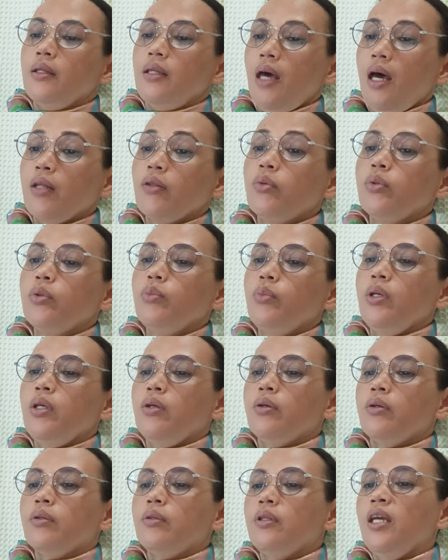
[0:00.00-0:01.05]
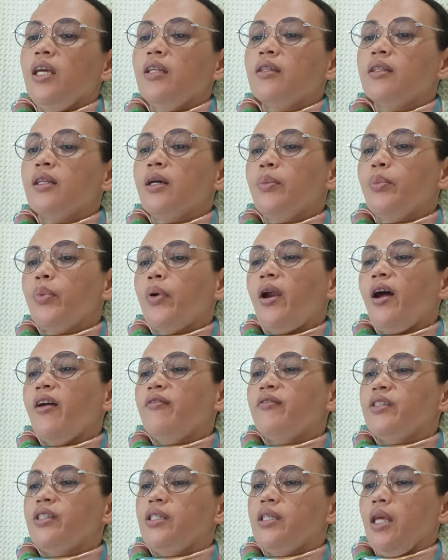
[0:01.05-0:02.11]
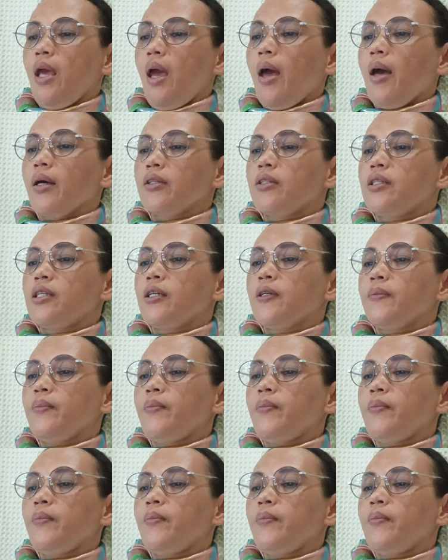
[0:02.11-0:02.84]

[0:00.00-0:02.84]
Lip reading: That would be your Data Privacy Act.